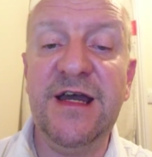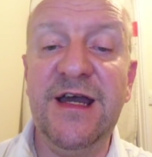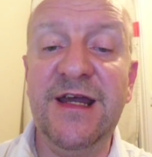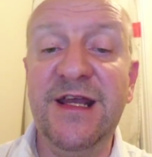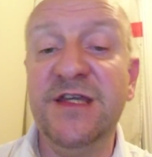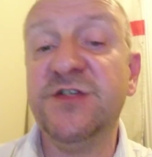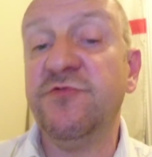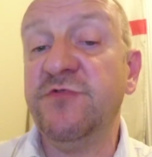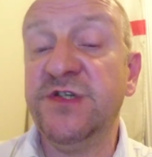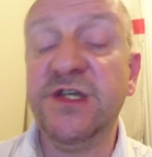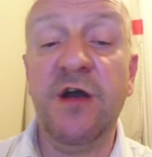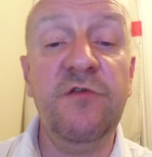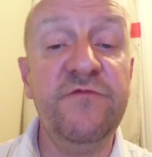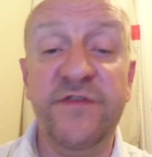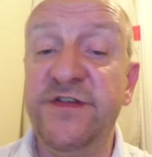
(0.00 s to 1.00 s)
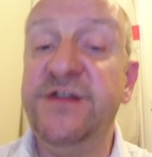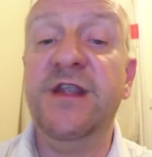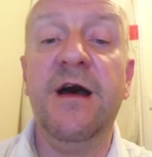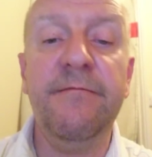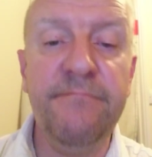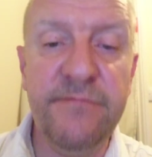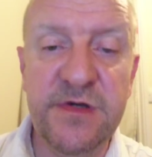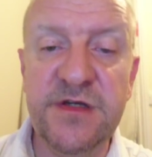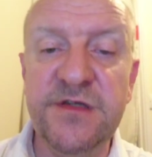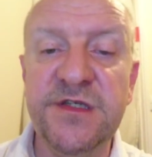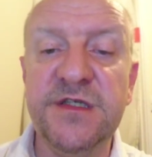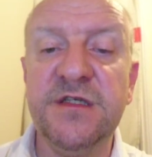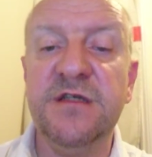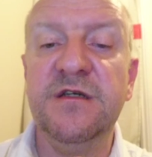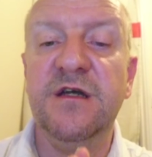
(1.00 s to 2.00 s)
and as a result, the
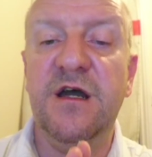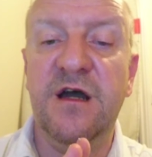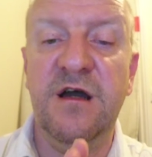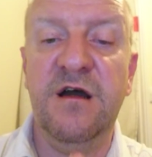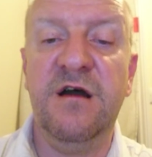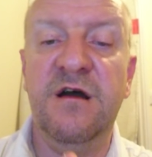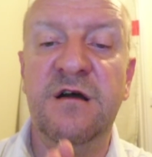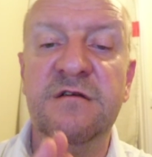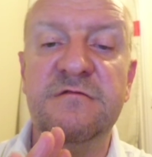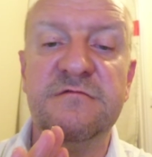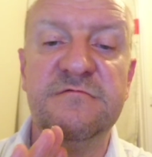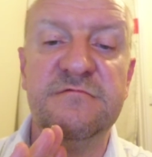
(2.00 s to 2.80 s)
numbers are